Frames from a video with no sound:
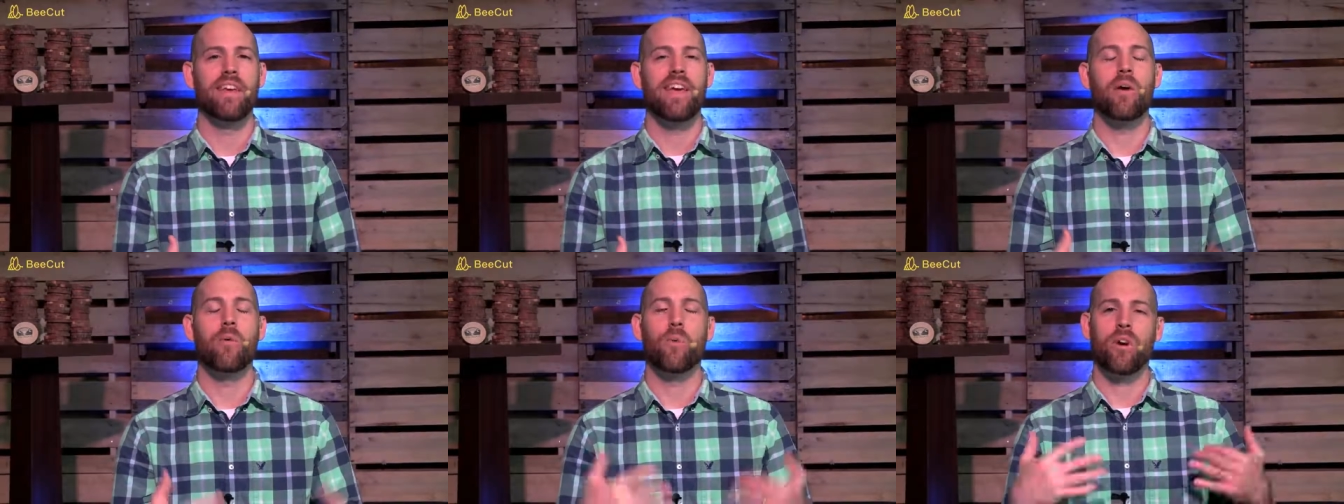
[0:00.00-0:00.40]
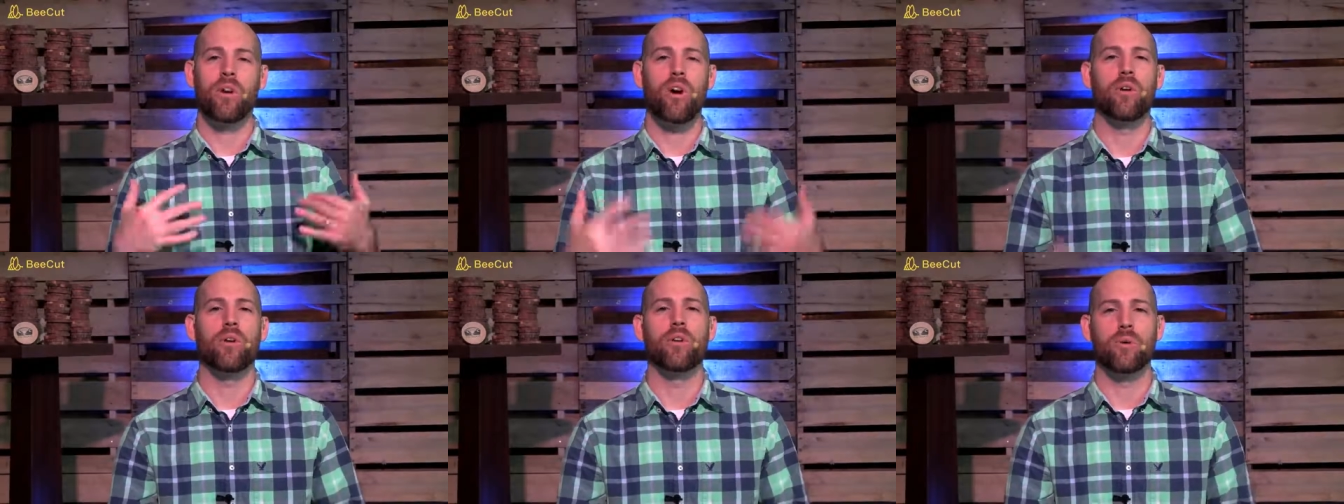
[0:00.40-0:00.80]
And we're
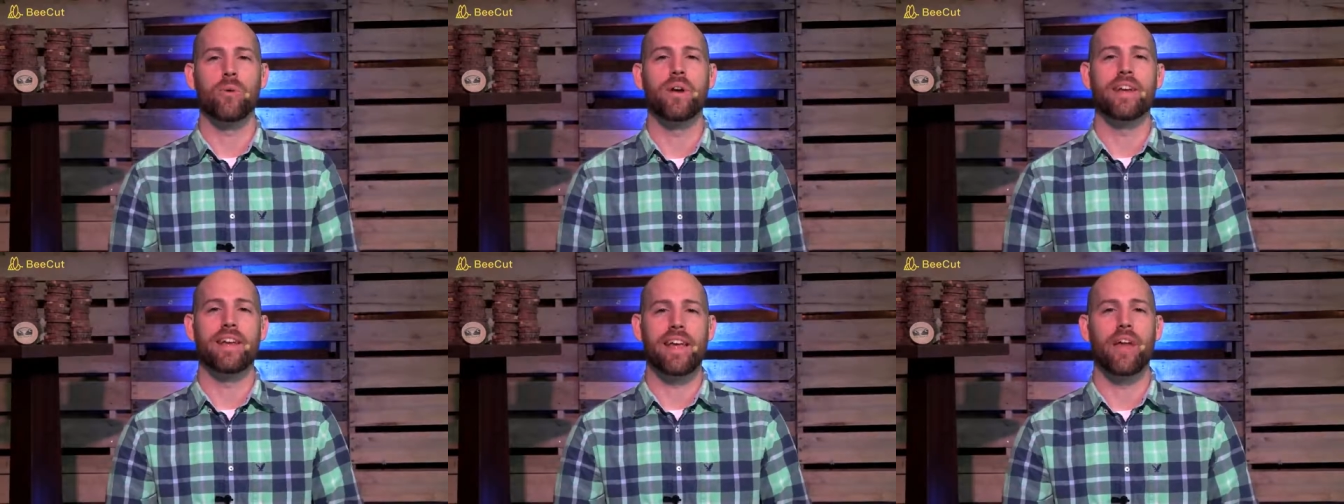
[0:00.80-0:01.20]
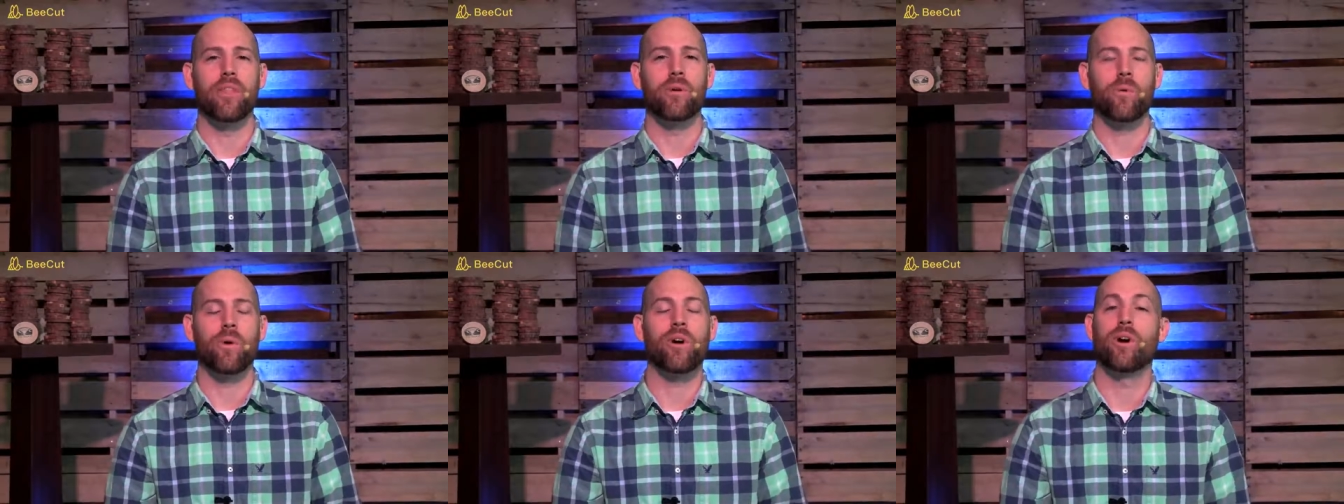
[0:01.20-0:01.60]
called to do it
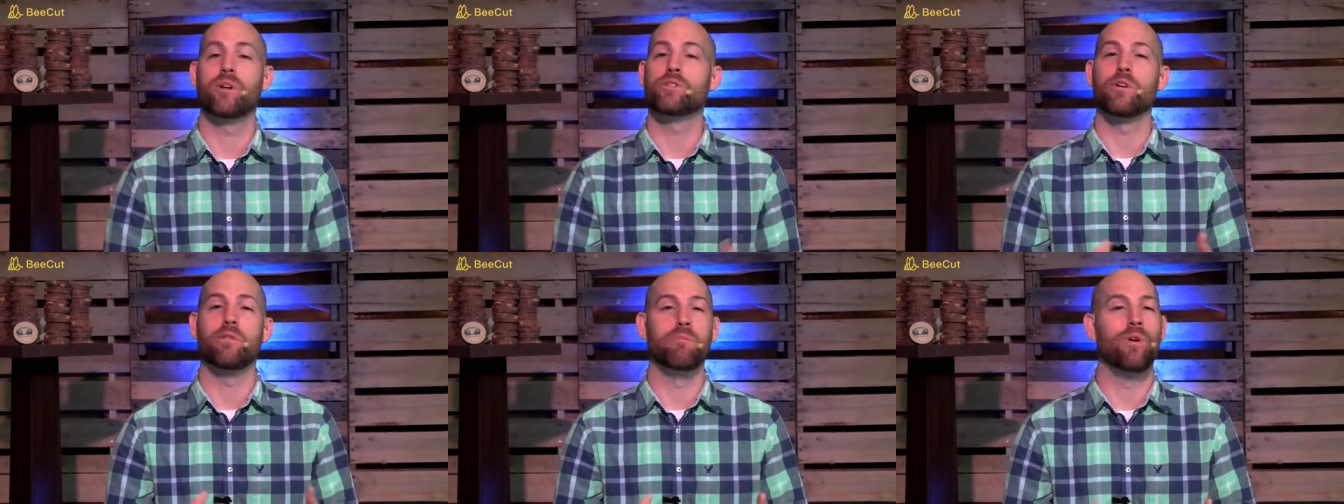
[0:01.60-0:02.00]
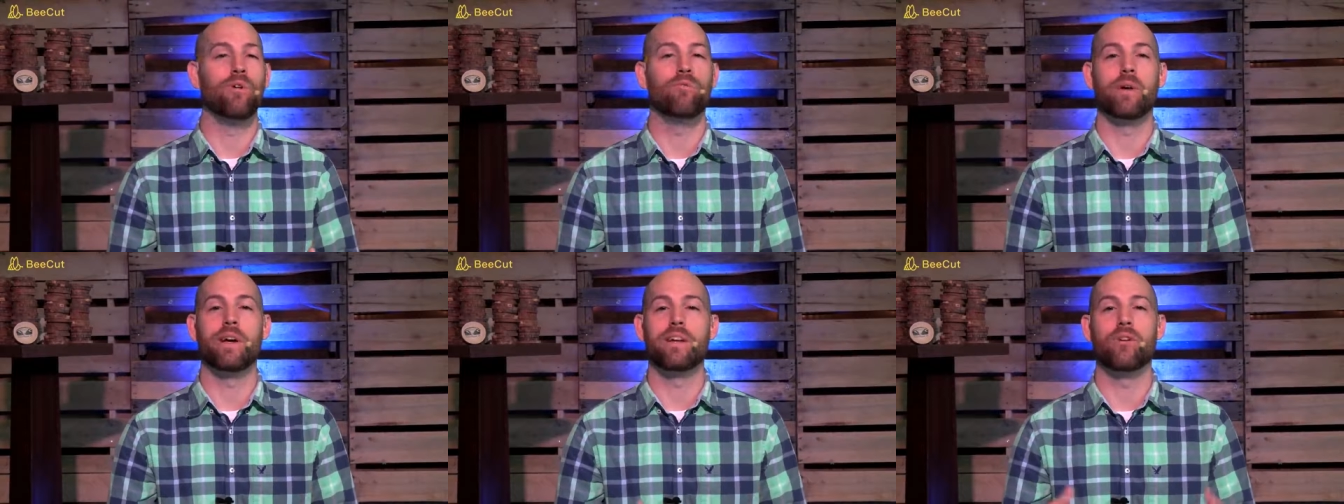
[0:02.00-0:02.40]
together. We're called to a
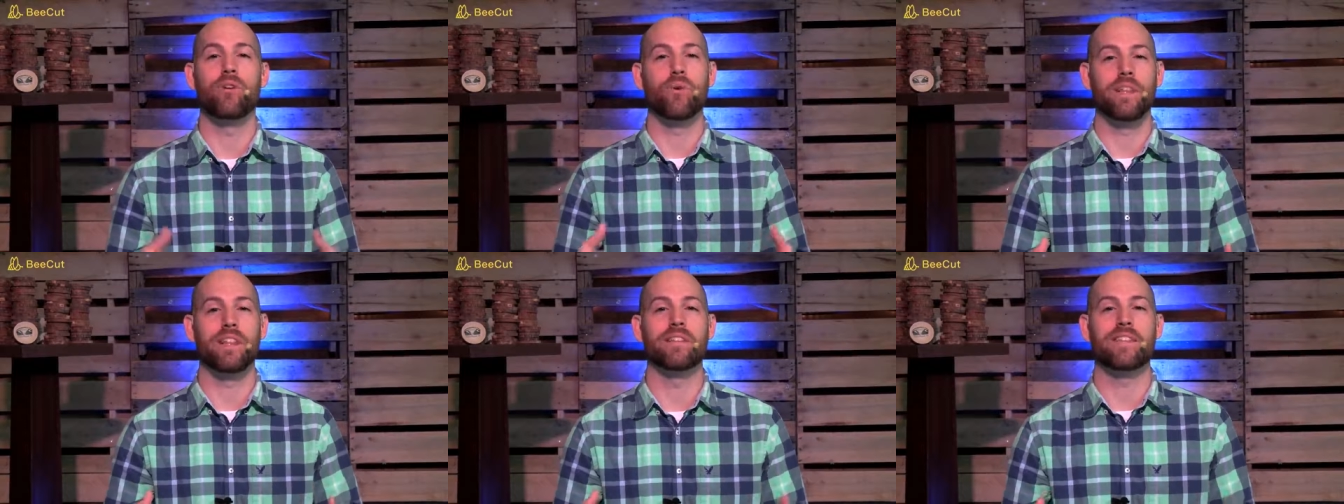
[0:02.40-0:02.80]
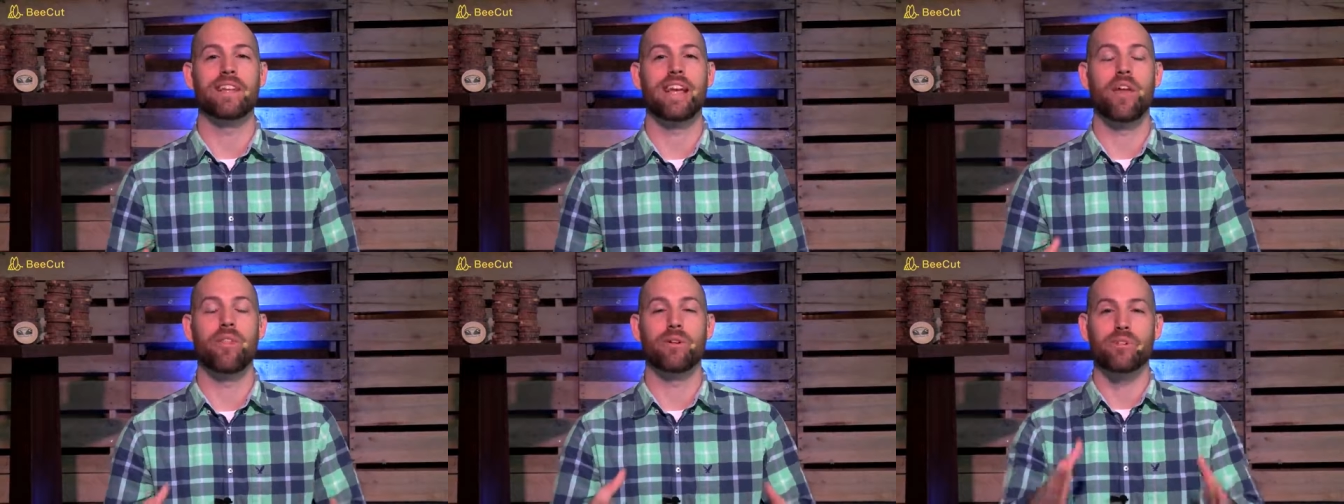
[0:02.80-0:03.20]
movement doing this together.